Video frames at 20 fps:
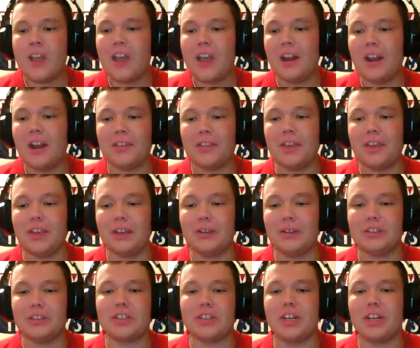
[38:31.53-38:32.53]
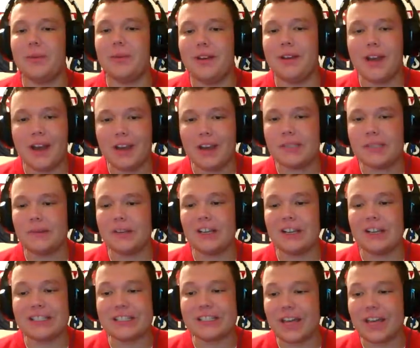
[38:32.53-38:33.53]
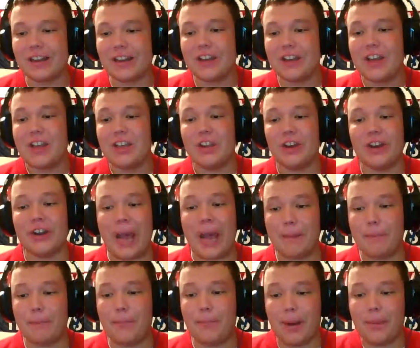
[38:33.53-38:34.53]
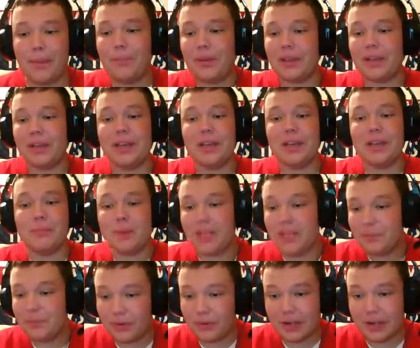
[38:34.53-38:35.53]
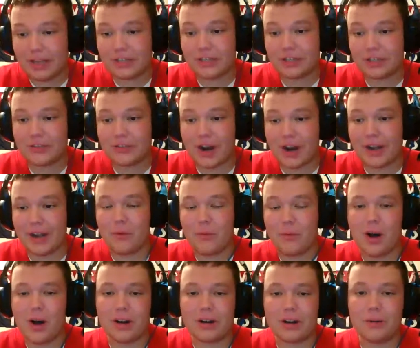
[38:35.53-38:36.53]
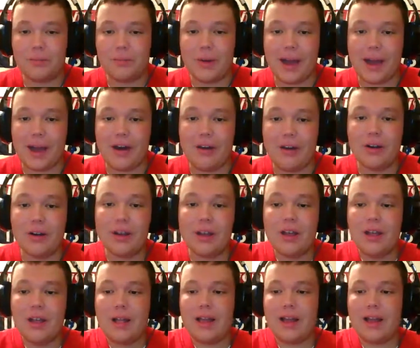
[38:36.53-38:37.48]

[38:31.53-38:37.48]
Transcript: I think, which is going to be nice because then you're not bumping into people as you're trying to walk about